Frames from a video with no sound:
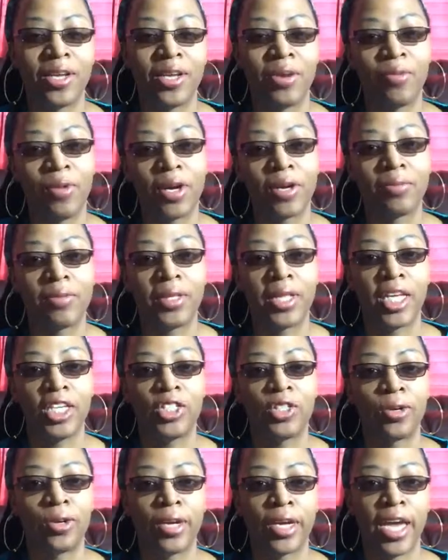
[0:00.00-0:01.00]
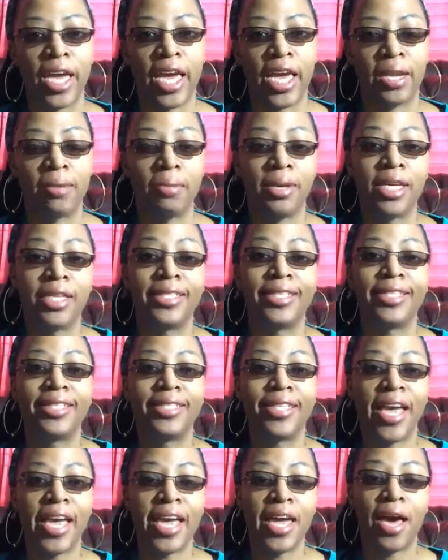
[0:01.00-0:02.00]
welcome to Lakeshore Academy.
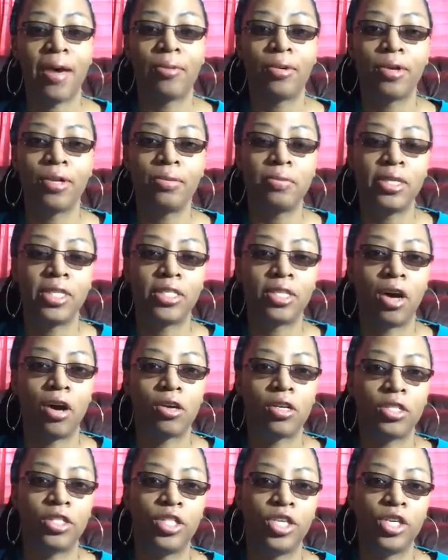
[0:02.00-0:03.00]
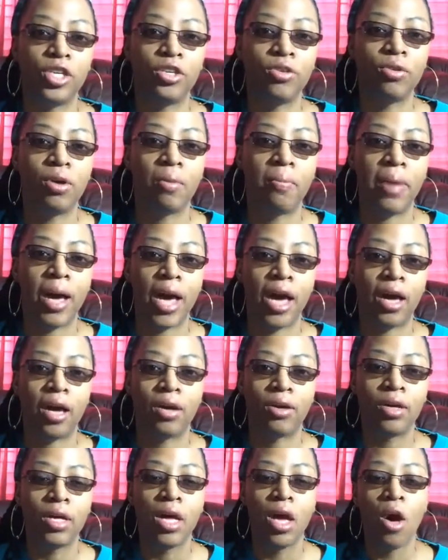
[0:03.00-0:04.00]
Today I'm going to be talking to you
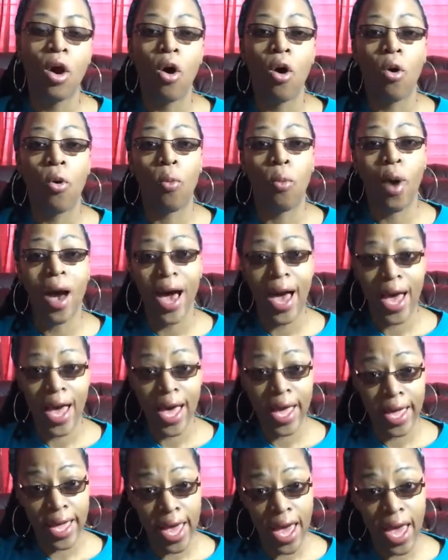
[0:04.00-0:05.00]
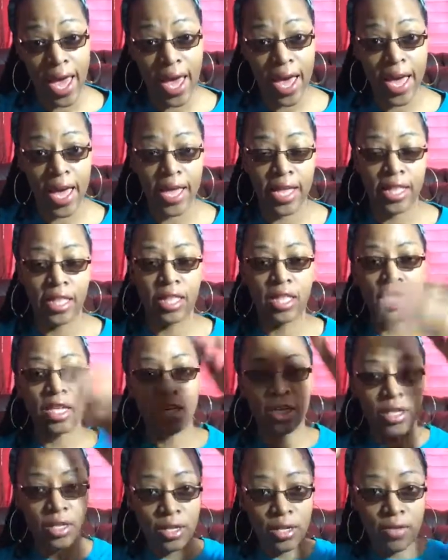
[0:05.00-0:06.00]
about why I
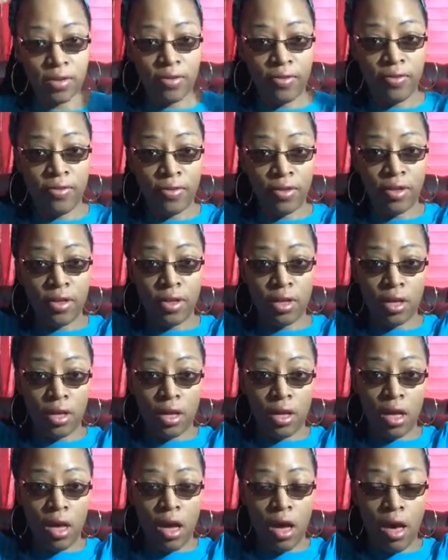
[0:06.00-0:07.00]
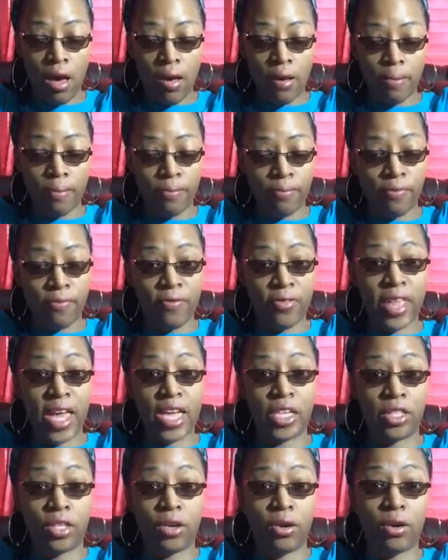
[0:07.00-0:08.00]
love
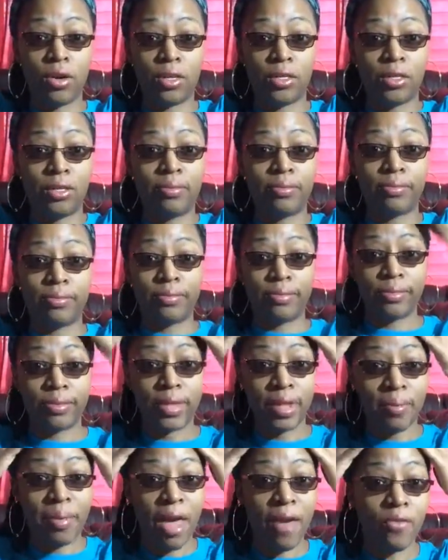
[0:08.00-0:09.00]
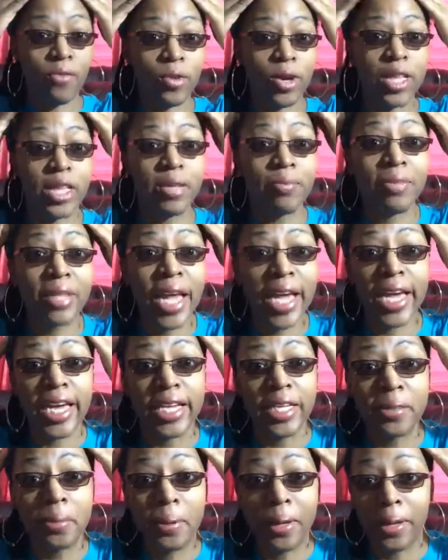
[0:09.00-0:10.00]
flashcards. Having one of them
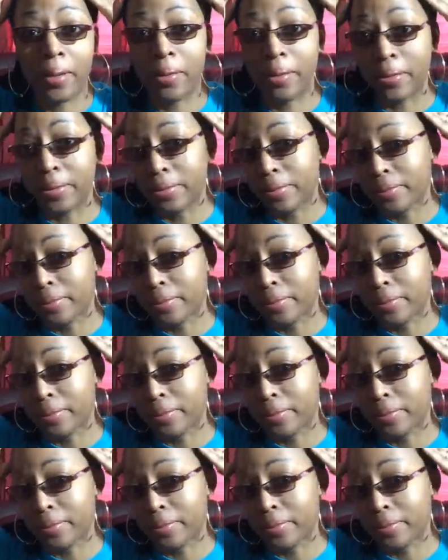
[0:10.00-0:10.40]
days, people.